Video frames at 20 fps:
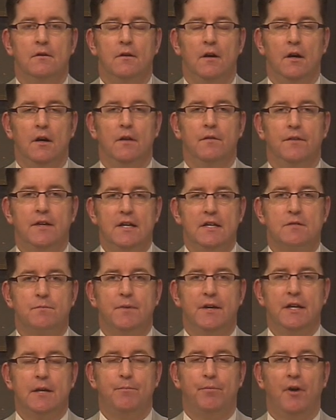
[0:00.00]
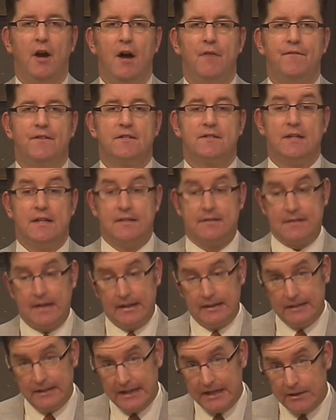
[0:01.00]
on these many prophecies
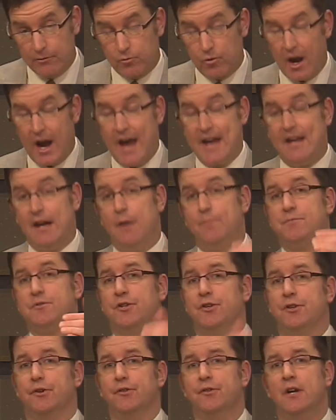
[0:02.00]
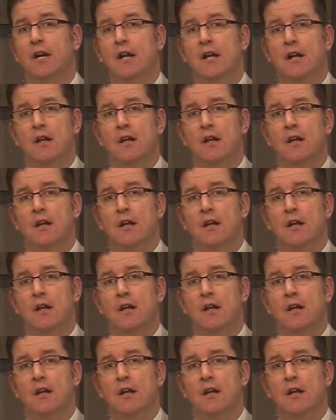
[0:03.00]
that lead right up to